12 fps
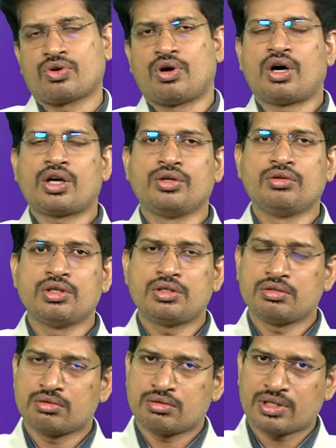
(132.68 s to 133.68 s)
Or you need
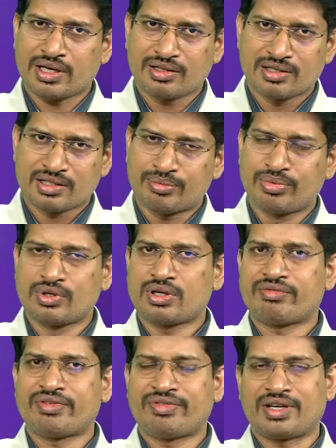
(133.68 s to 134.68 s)
to take the support
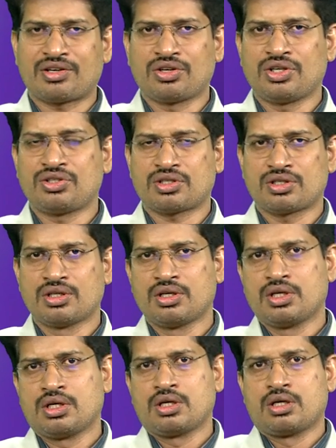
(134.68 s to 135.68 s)
of a furniture
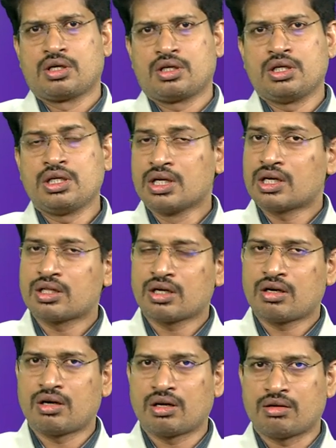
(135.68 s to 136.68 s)
near the
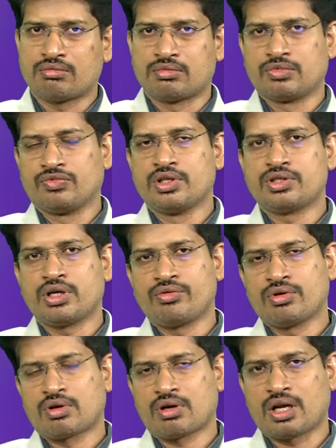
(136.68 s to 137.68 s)
column will save
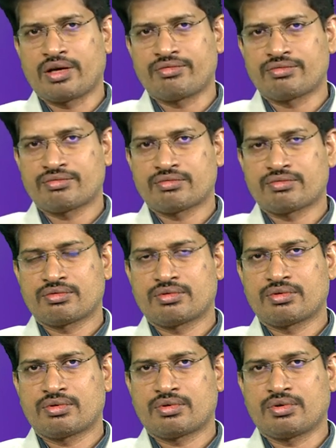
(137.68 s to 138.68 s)
your life.
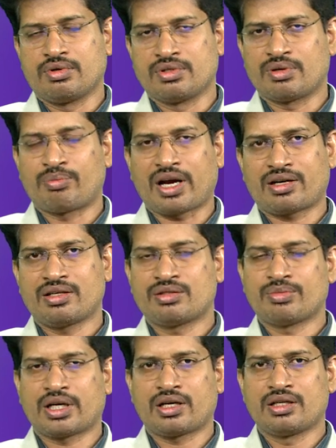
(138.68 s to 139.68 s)
Is a practice
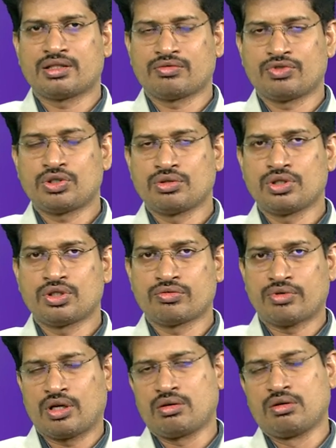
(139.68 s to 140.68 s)
mechanism which you need to
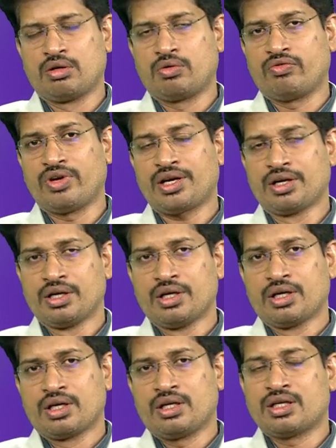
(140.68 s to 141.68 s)
follow, where
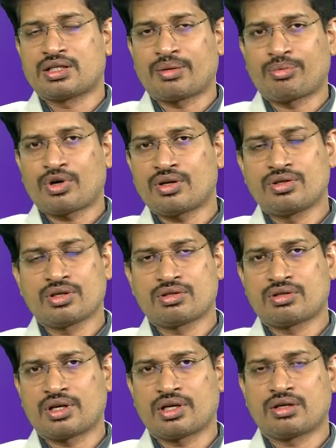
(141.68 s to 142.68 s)
in a subconscious
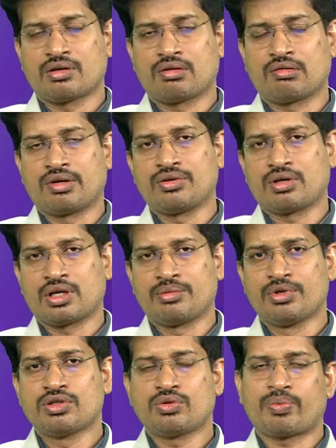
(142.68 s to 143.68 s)
state uh, when you are
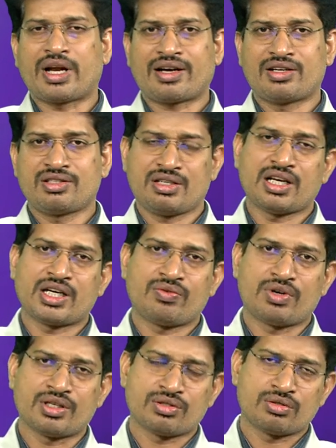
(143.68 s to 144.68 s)
able to practice in
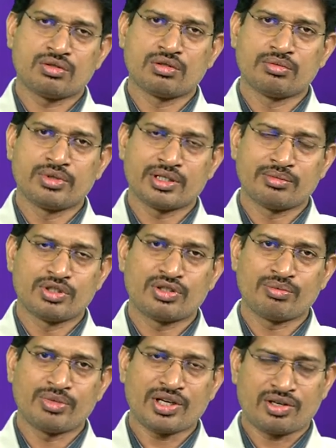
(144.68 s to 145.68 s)
advance, you will be able to
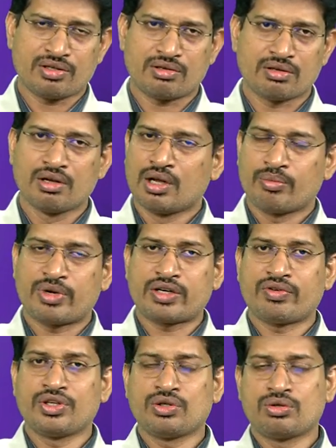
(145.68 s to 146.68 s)
make it. Uh, but
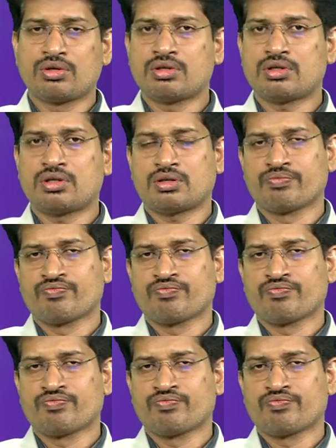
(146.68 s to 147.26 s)
when you do not uh,